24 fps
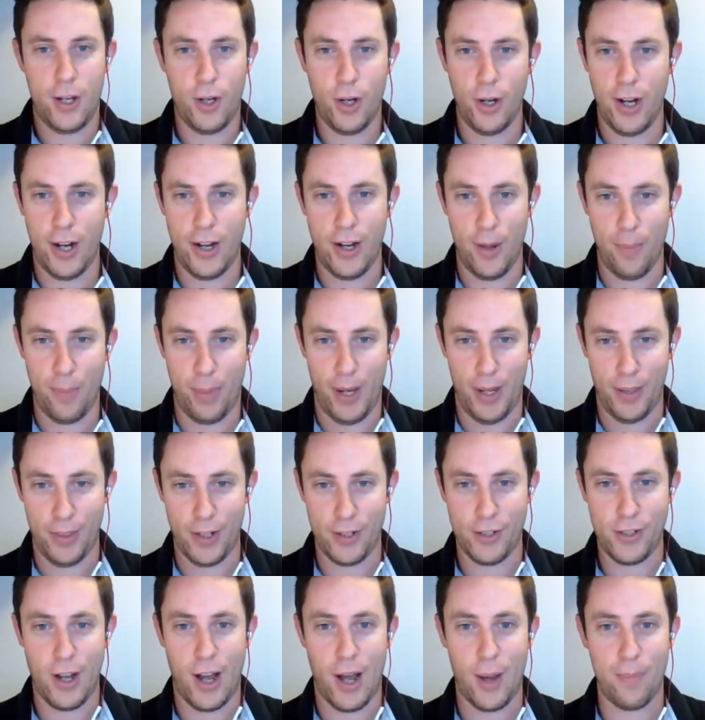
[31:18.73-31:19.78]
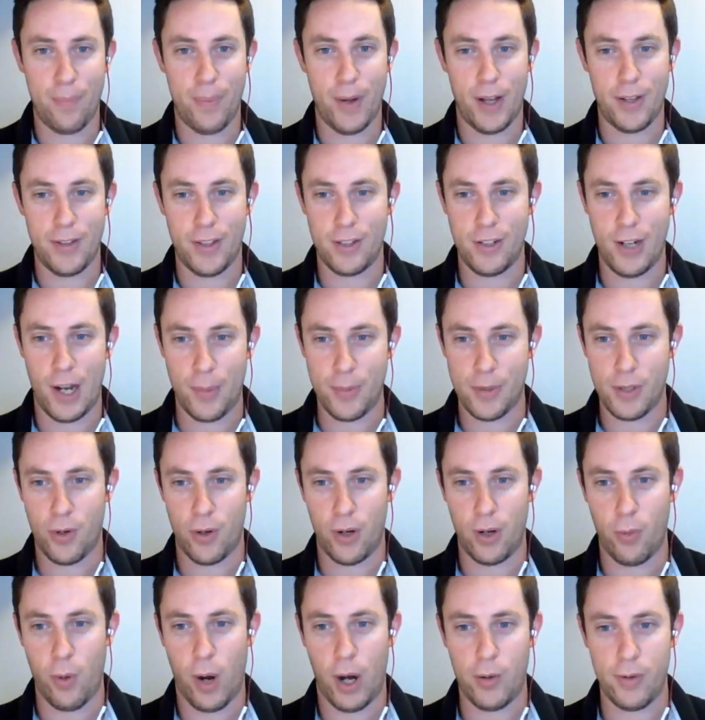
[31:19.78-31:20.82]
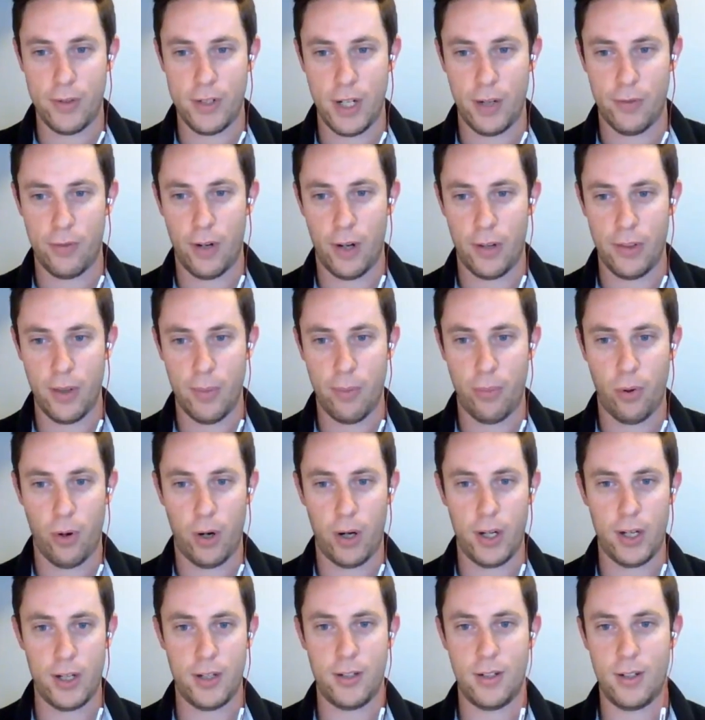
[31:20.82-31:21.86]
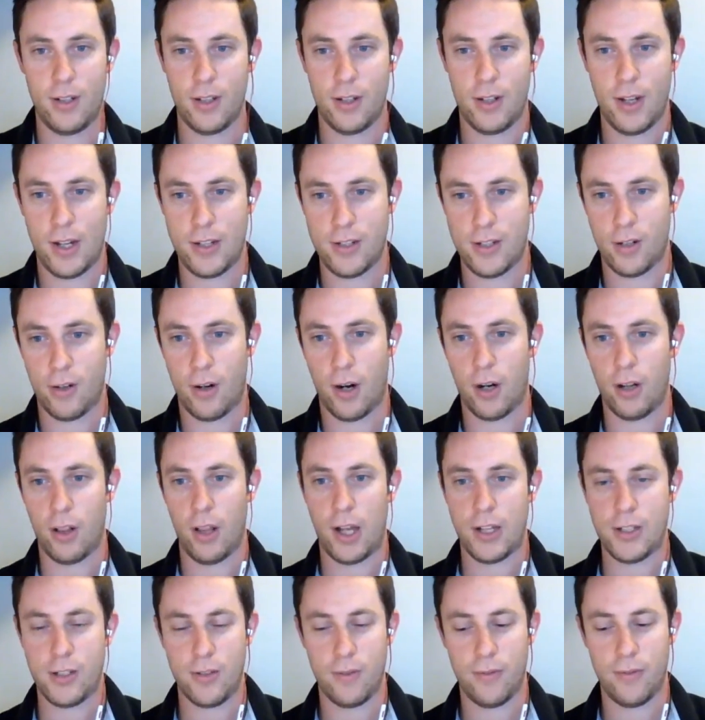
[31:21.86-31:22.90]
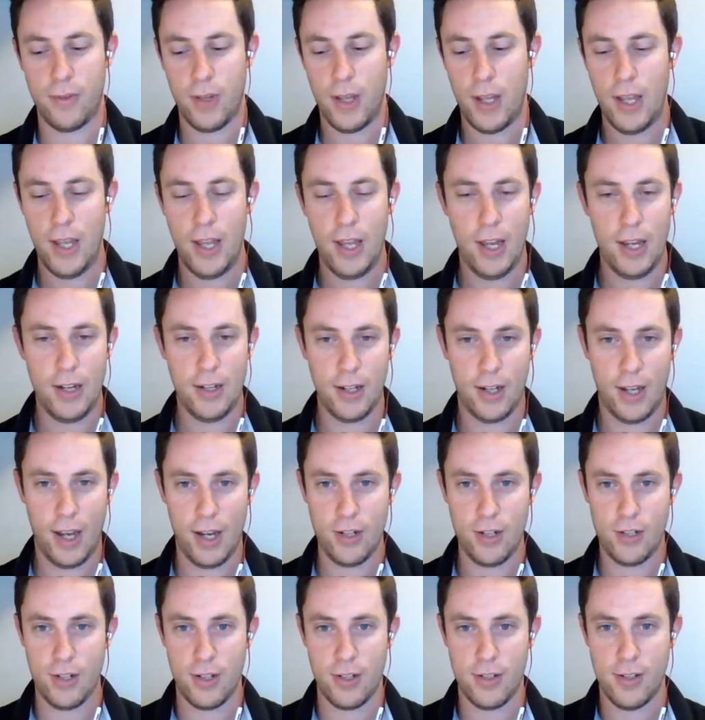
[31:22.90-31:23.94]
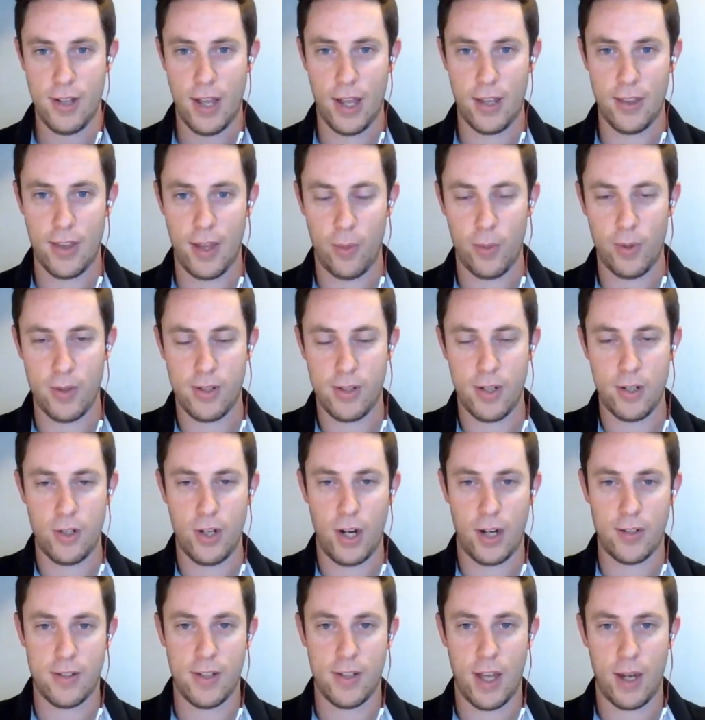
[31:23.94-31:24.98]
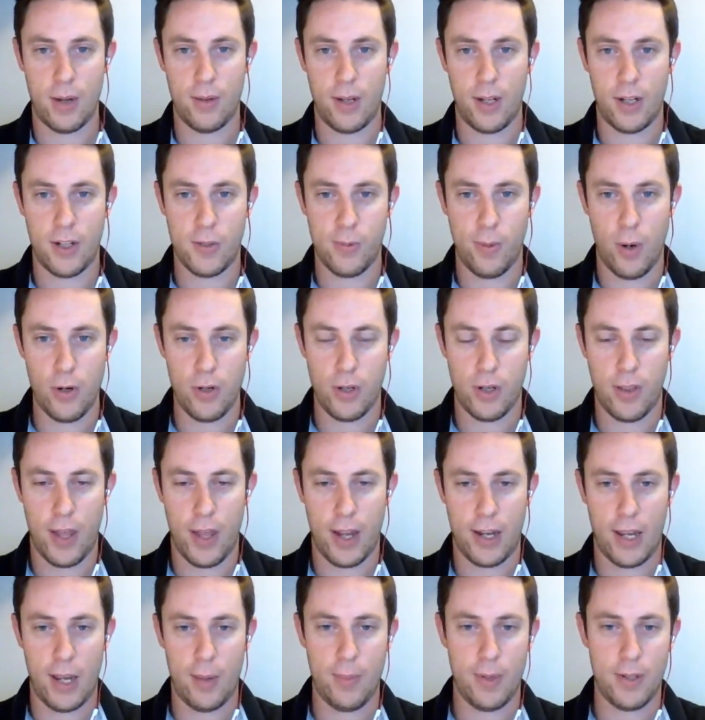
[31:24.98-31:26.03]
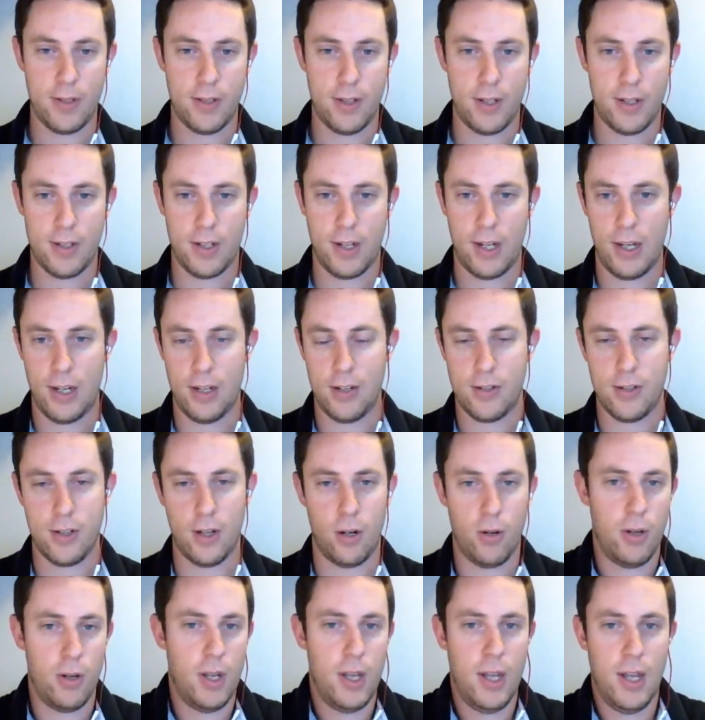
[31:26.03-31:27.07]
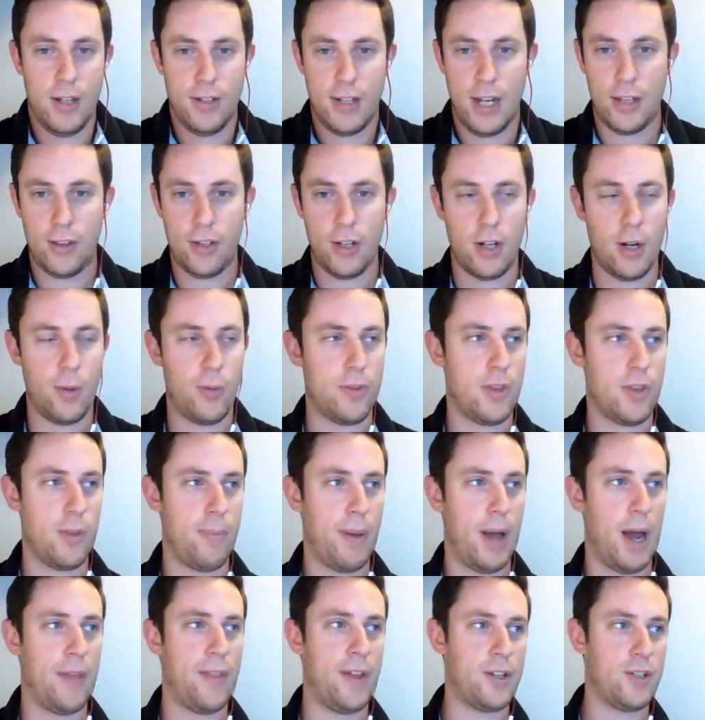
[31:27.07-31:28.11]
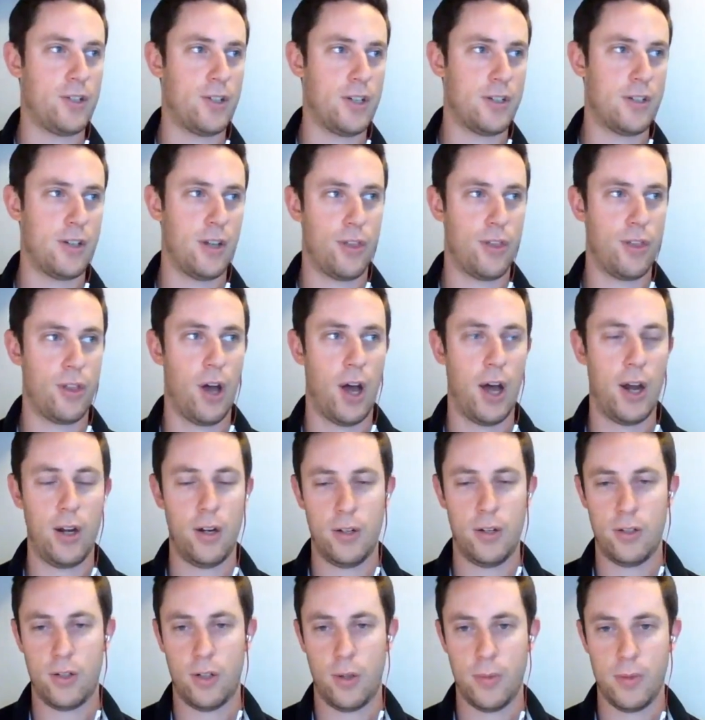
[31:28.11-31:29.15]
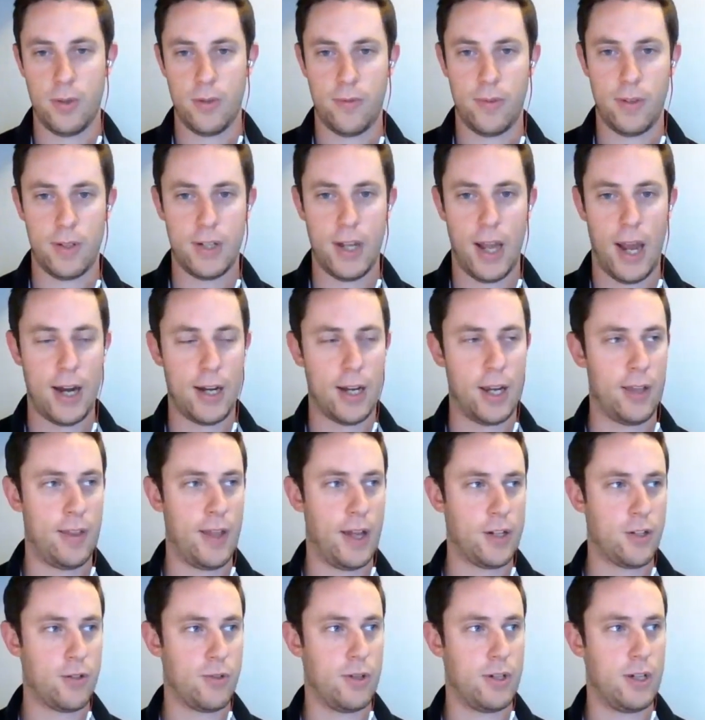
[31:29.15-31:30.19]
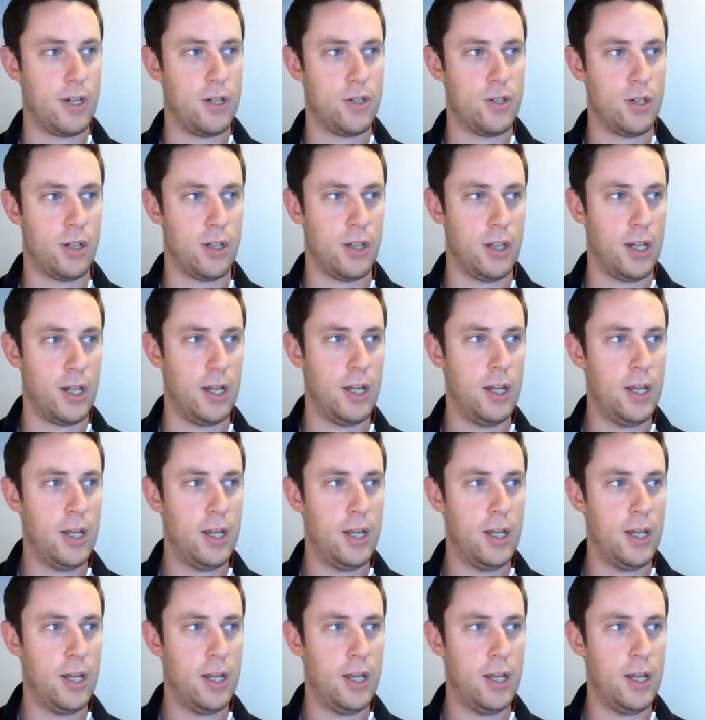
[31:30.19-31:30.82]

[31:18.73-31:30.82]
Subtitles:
he could end up being the top scoring wide receiver on the board, as there are lots of indications that would suggest that exposure to that game is key. So take the good with the bad. That's just a thought in terms of attacking that strategically.